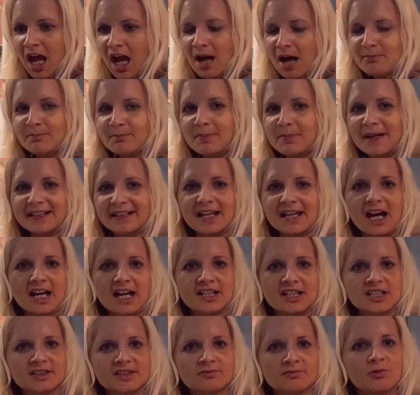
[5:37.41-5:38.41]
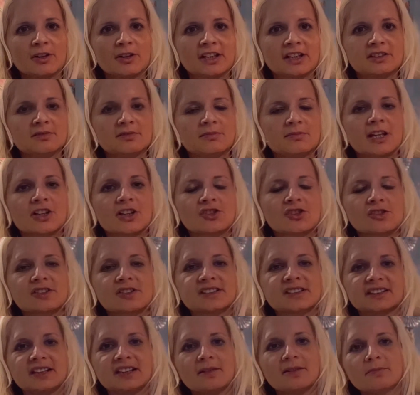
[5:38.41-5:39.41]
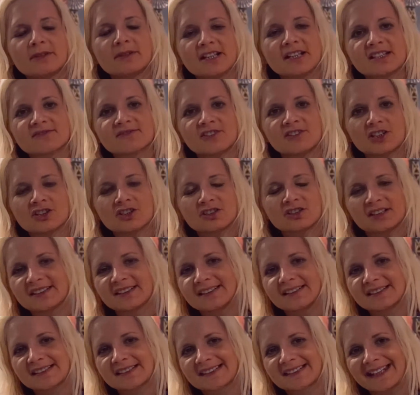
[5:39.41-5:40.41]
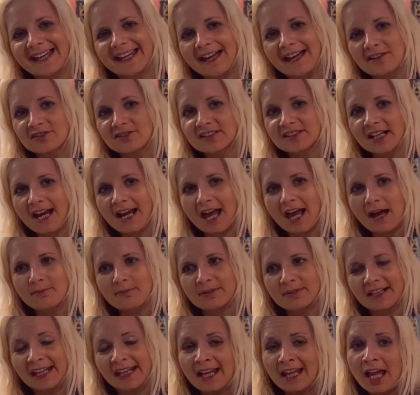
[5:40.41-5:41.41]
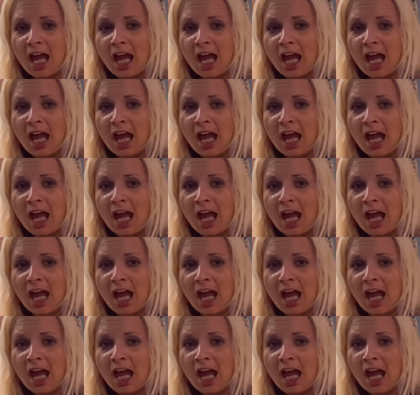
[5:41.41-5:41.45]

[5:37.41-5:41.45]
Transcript: But I just wanted to make sure that everybody's vigilant as these accounts are happening.